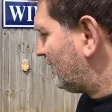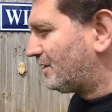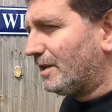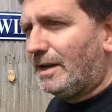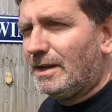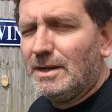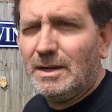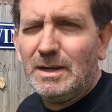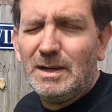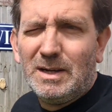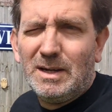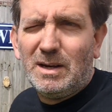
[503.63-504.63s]
50
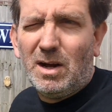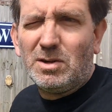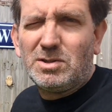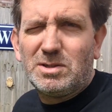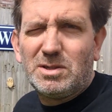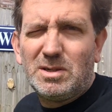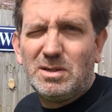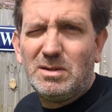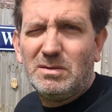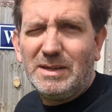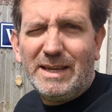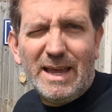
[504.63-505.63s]
last
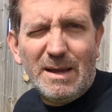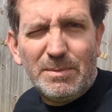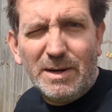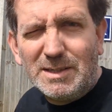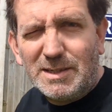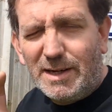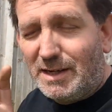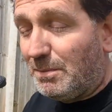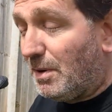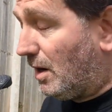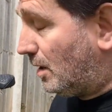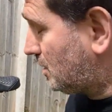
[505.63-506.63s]
year, but he sadly
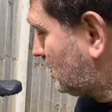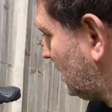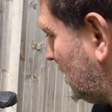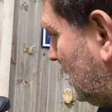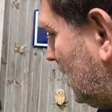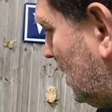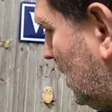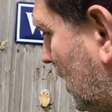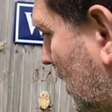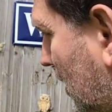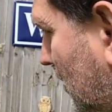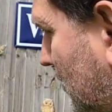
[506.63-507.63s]
passed.
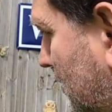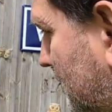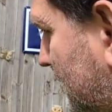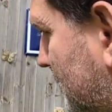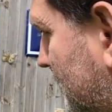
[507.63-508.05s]
Well,